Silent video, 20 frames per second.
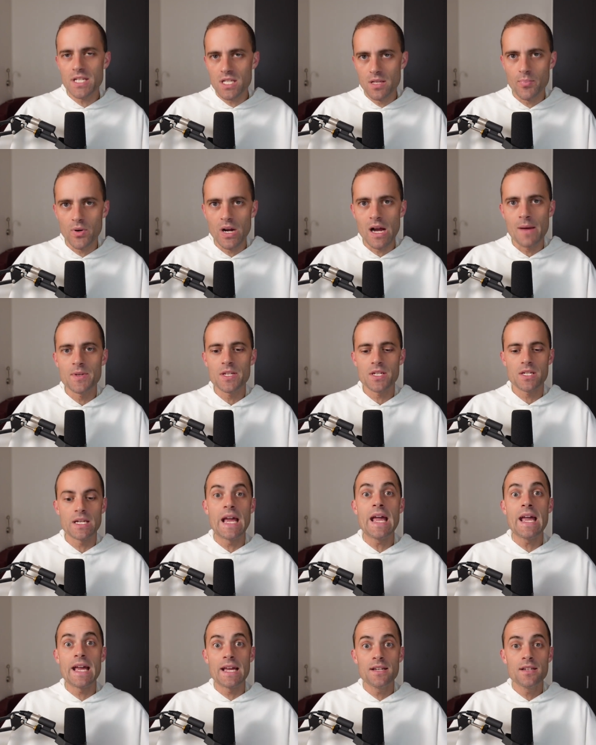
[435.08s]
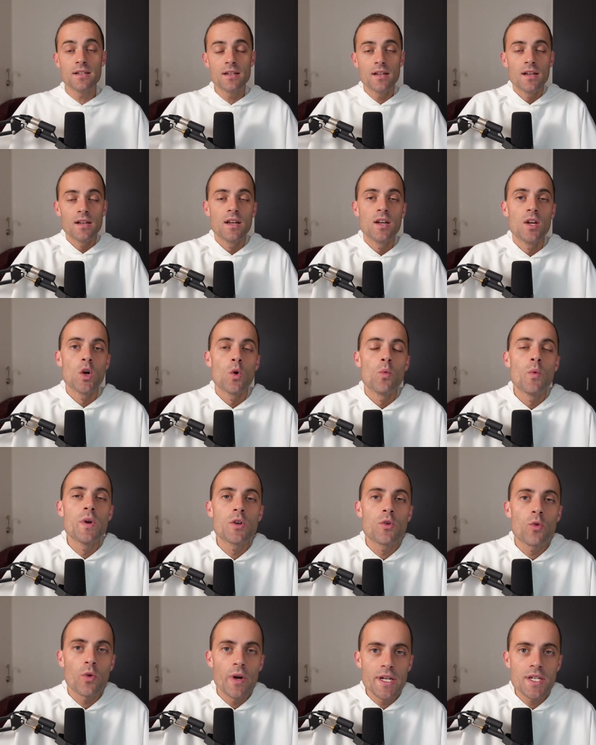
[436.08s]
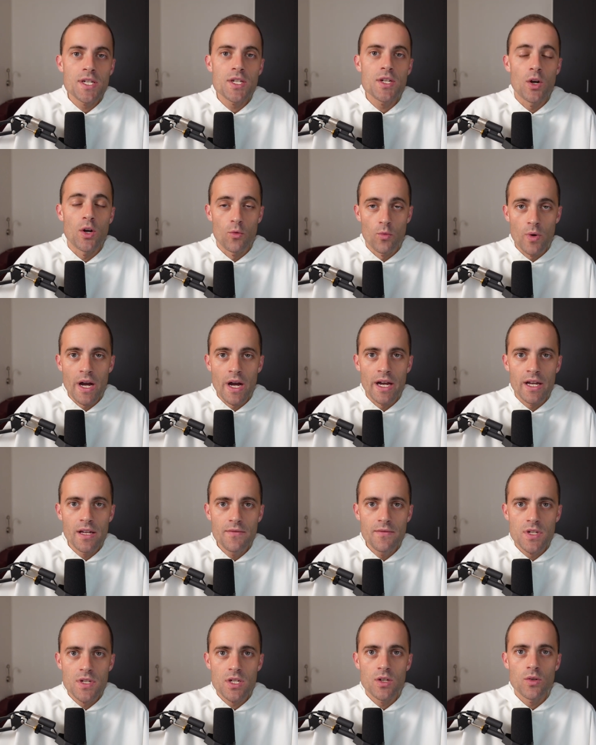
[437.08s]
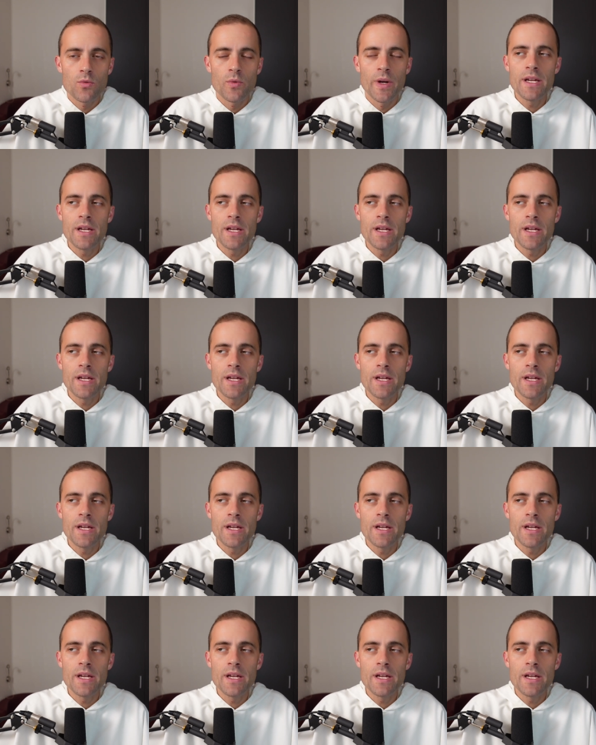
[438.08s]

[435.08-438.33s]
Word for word: so that's the promise. And when Christ arrives,